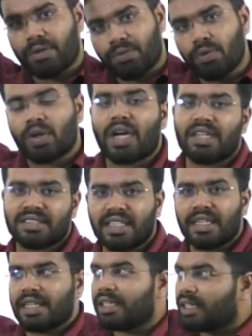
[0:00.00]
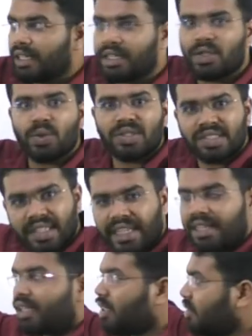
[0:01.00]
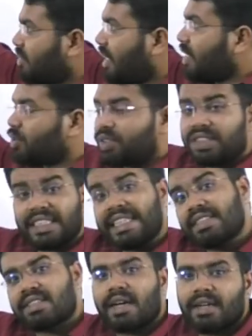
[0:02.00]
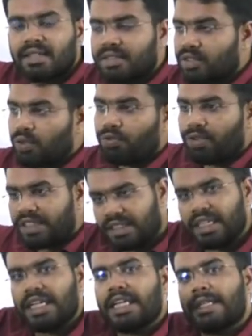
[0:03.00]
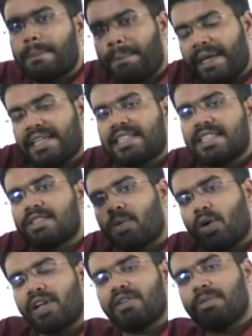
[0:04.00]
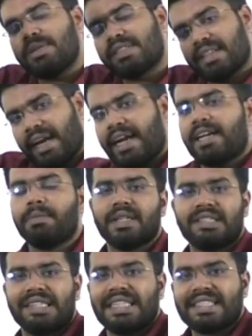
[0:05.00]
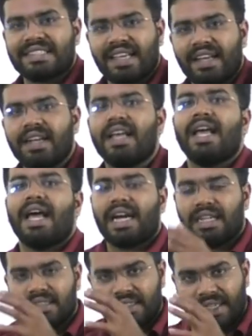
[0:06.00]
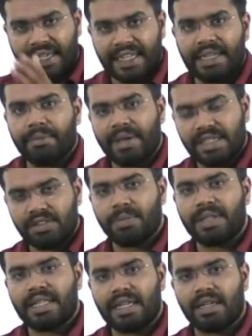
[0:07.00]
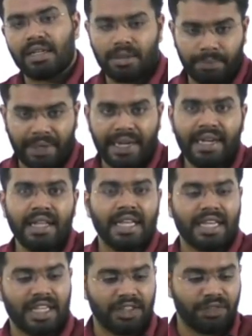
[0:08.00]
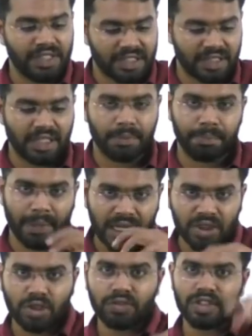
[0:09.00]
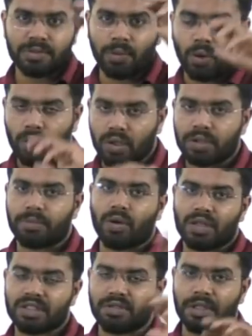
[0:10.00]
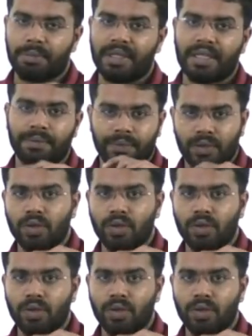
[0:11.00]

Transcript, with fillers: forecasted into a screen. That is what CT scan does. So first the patient's body will be scanned by CT scan, and a 3D image will be then made, in which the path of this bronchus will be,